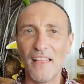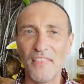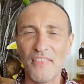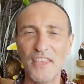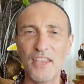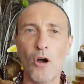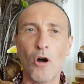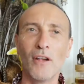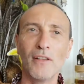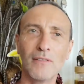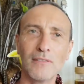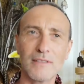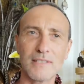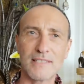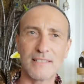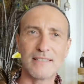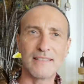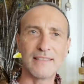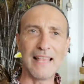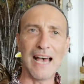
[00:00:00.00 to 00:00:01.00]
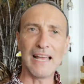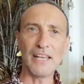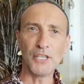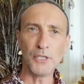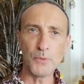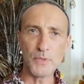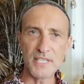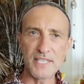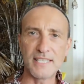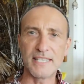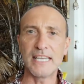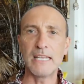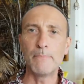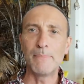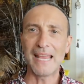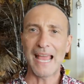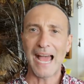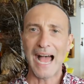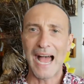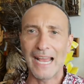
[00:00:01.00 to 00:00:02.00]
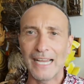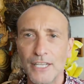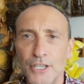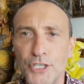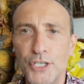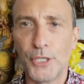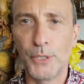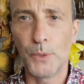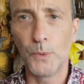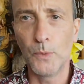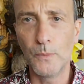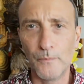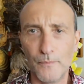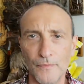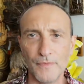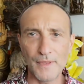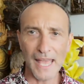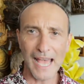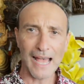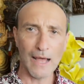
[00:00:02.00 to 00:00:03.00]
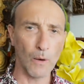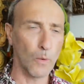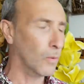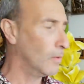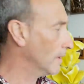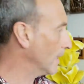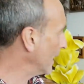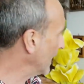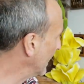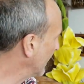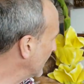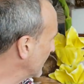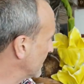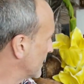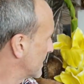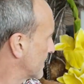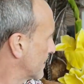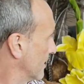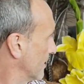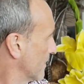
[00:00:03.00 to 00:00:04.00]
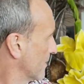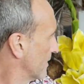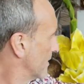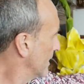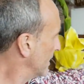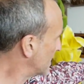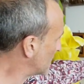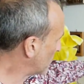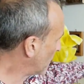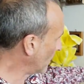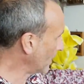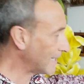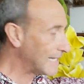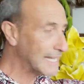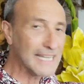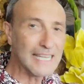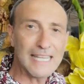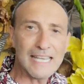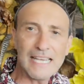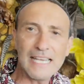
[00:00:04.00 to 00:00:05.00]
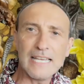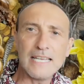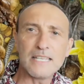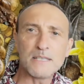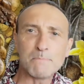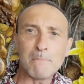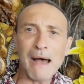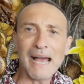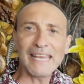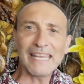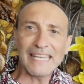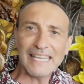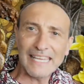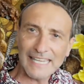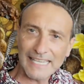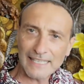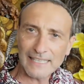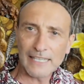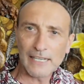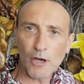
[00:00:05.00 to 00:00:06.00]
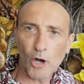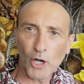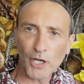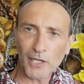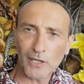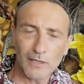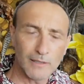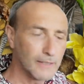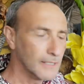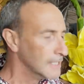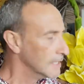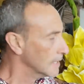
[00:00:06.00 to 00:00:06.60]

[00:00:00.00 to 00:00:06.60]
the oils that you see behind you now is this one here is my healing oil.